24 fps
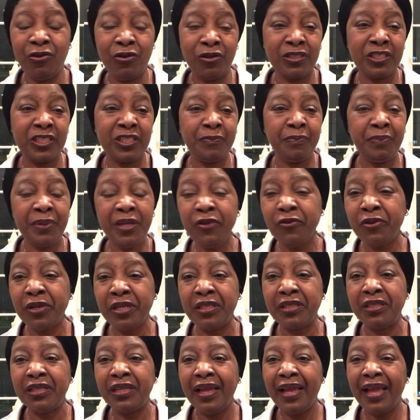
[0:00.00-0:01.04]
or
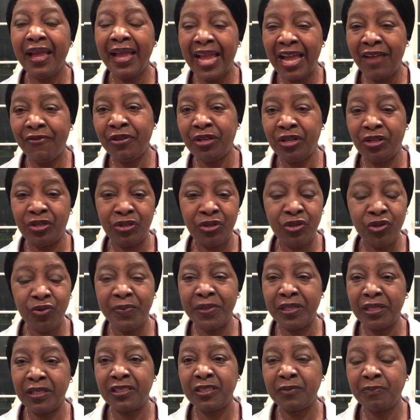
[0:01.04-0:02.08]
spirit having a
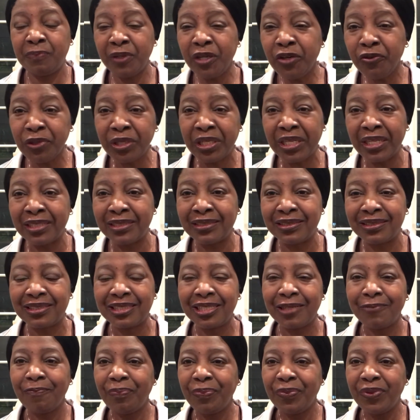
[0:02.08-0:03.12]
human experience,
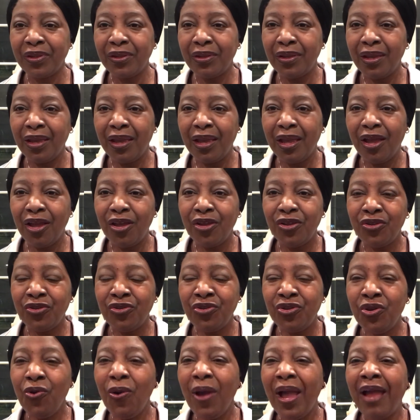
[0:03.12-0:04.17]

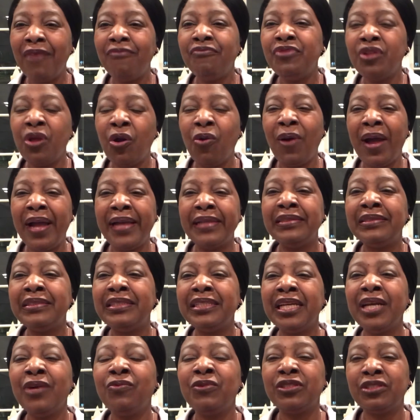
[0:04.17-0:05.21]
you have no
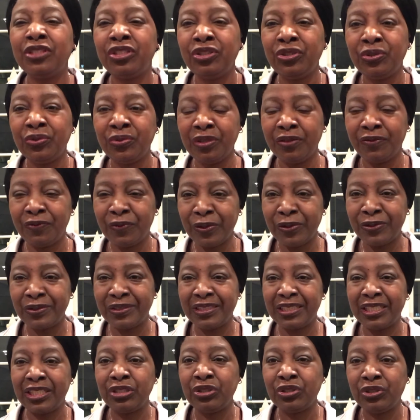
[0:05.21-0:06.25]
idea what the universe
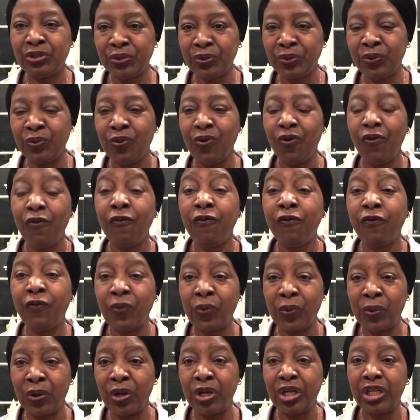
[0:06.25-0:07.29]
can do
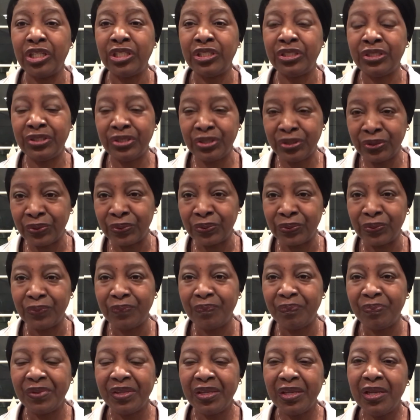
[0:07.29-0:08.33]
for you.
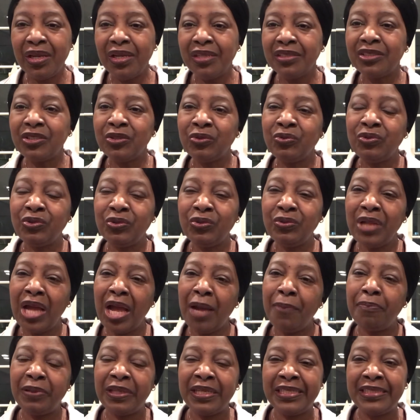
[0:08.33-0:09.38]
So do
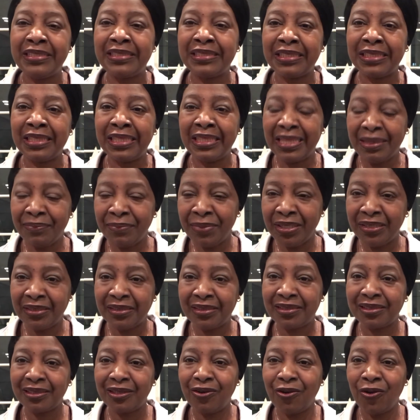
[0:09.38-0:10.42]
not place
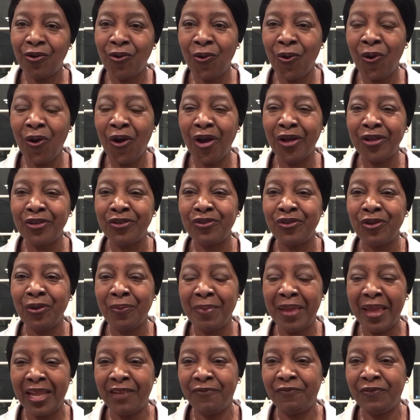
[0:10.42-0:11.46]
limits on your
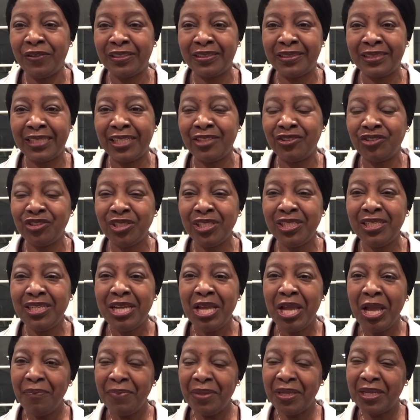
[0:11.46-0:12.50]
manifestation,
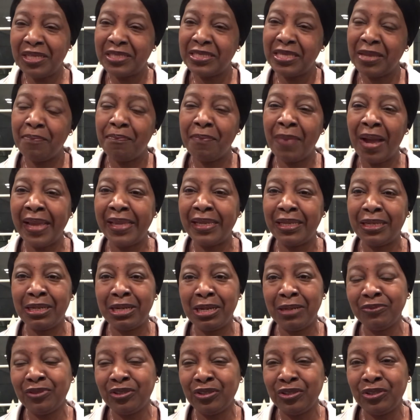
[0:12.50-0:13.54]
because it might
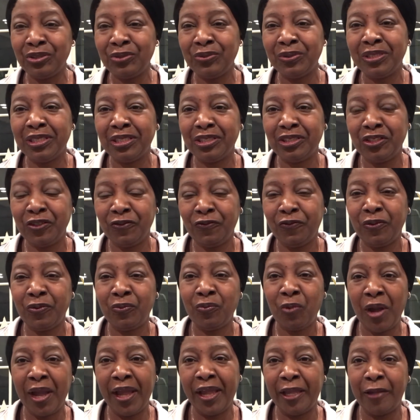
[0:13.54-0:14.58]
come to you in a
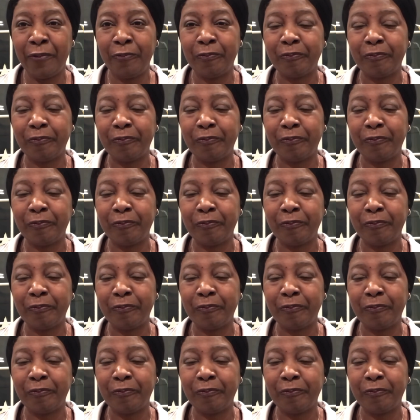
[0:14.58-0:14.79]
different way.